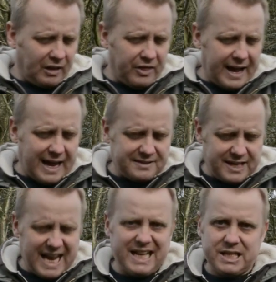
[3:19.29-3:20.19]
That has
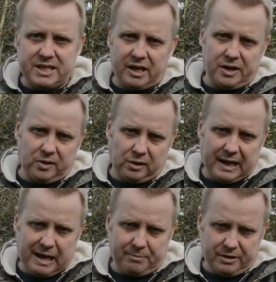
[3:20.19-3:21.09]
an internal
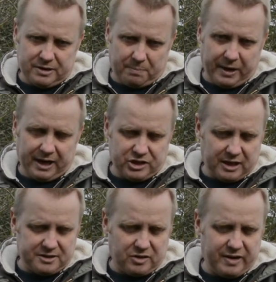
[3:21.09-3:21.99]
hammer spring
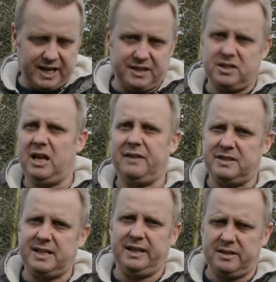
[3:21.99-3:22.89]
adjuster in it, so you have
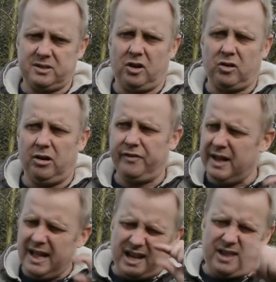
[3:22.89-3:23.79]
to take the stock off.
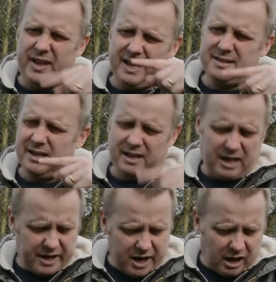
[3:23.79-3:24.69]
I think it's
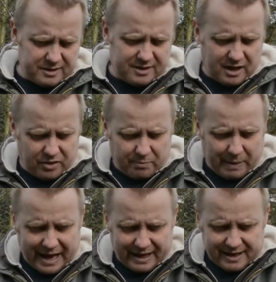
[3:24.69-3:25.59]
a nut at the
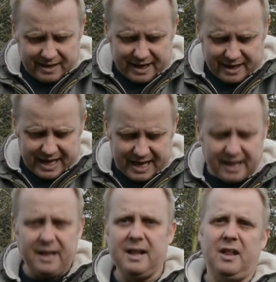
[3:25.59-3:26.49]
back in
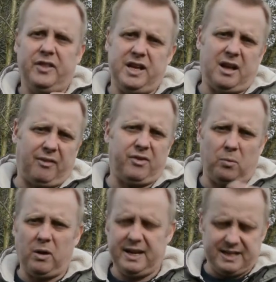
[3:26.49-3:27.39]
here that you have to
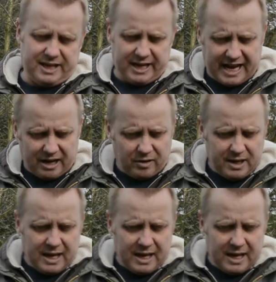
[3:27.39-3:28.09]
wind in and out.